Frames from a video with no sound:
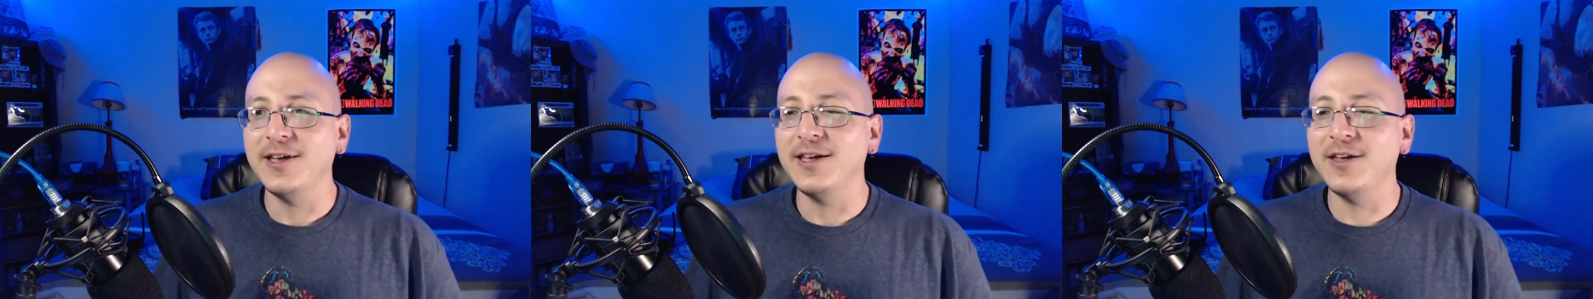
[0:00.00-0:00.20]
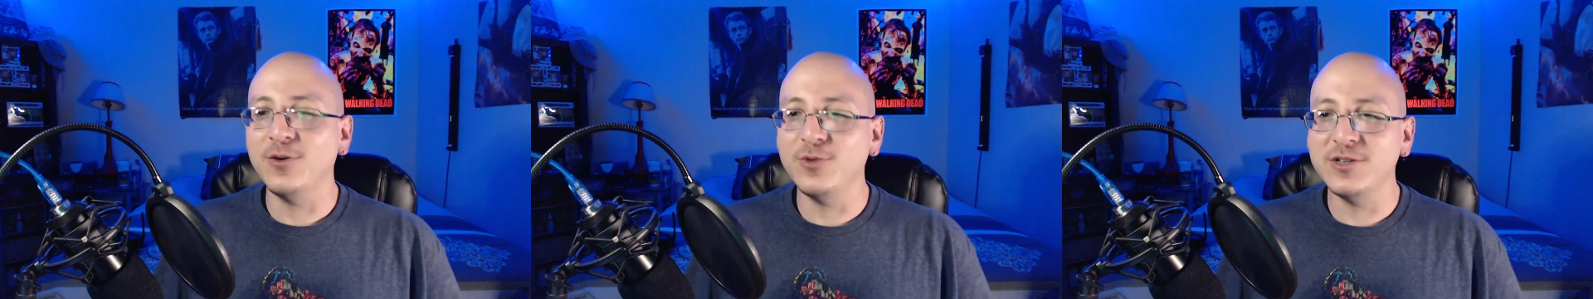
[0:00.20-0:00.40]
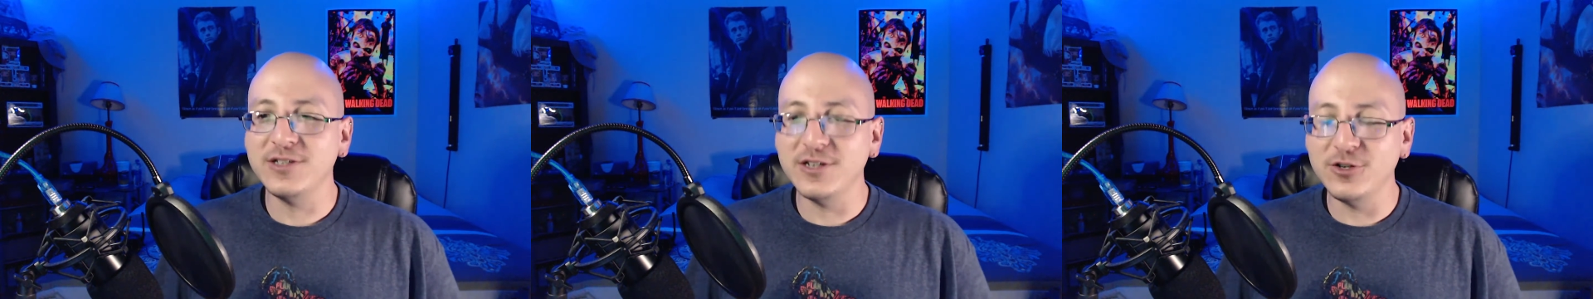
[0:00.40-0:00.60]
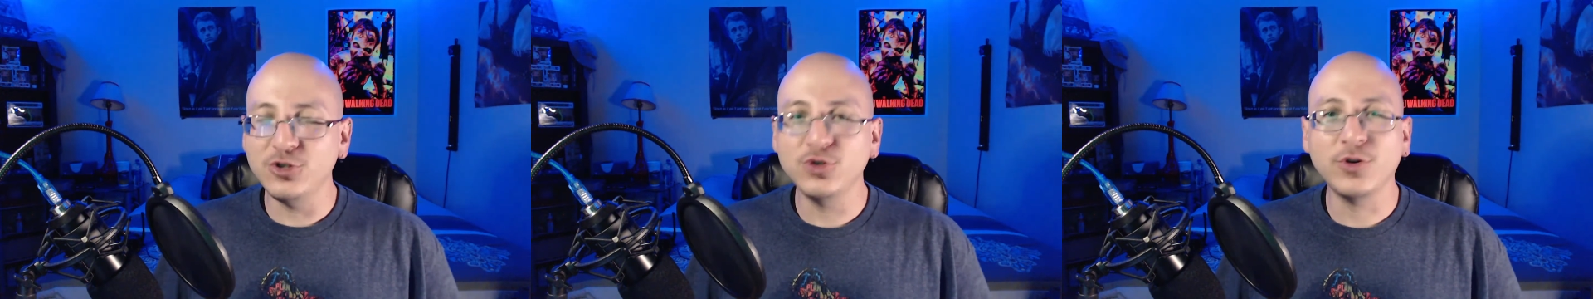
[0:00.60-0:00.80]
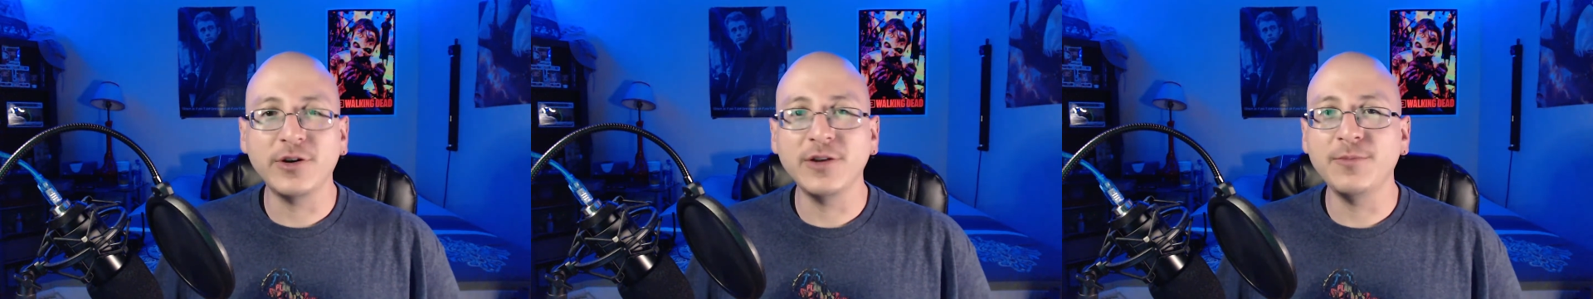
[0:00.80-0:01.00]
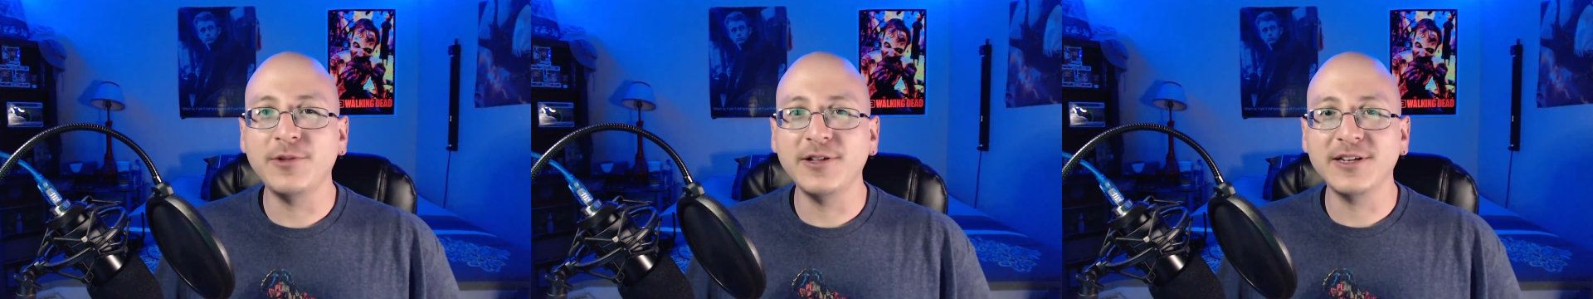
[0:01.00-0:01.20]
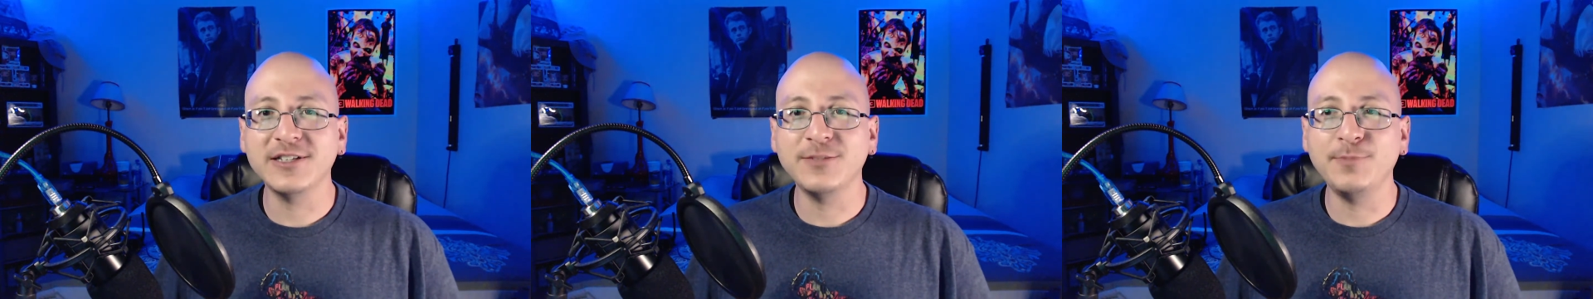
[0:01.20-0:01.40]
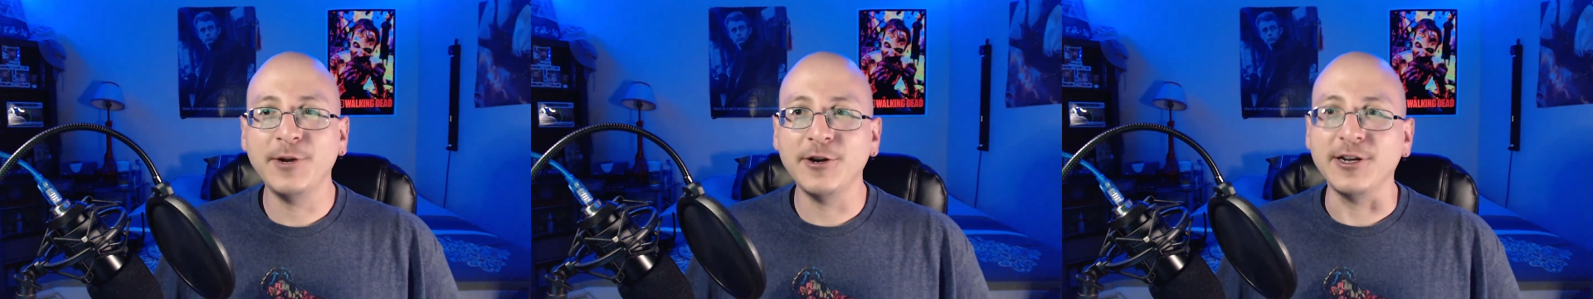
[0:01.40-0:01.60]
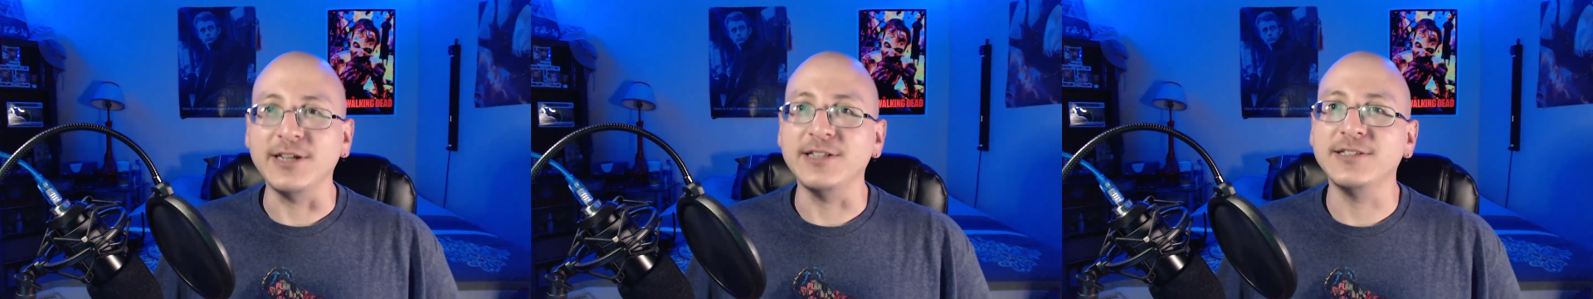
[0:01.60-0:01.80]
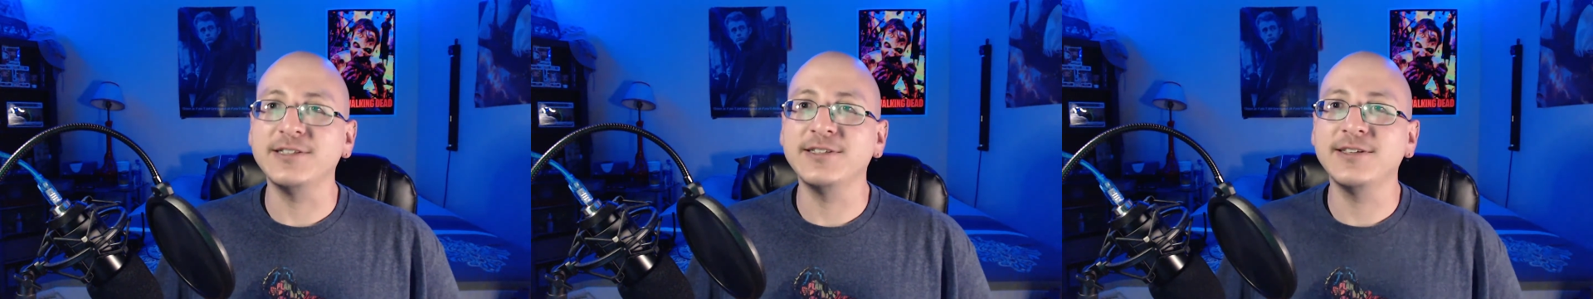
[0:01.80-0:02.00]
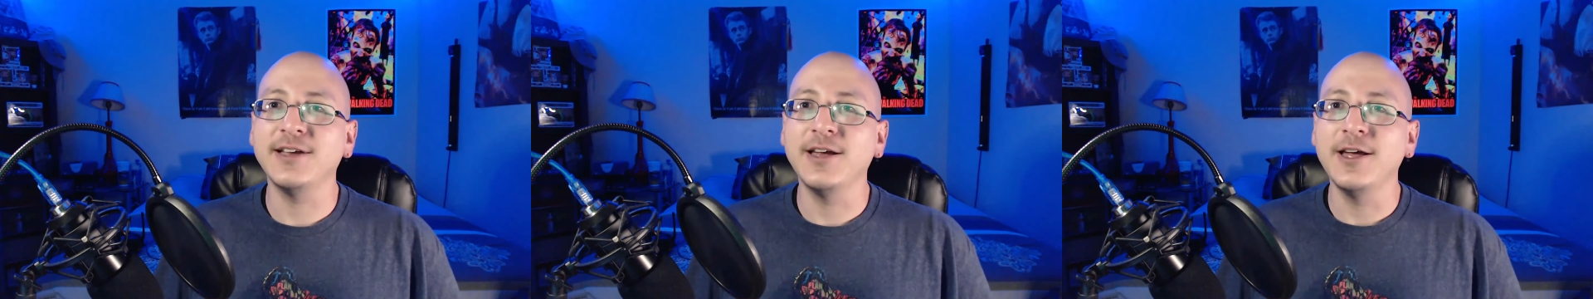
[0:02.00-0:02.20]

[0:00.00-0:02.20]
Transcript: It was an enjoyable experience.